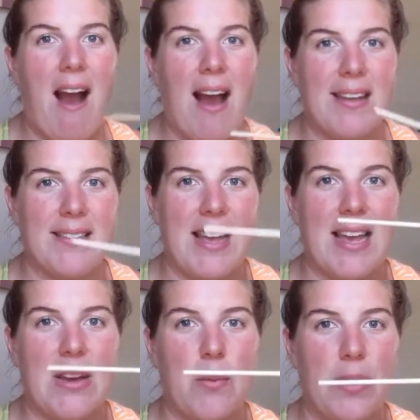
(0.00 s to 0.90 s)

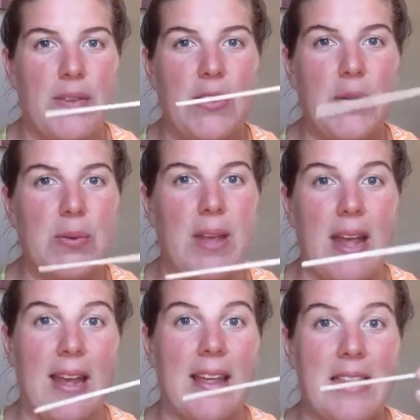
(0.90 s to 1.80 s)
Isaac was
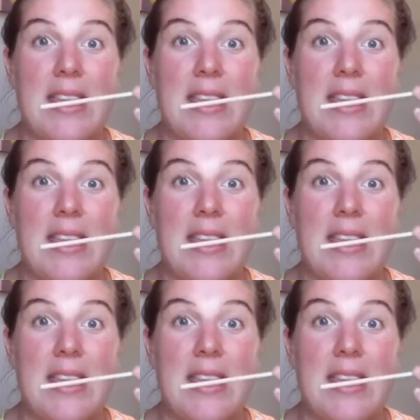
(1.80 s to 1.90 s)
using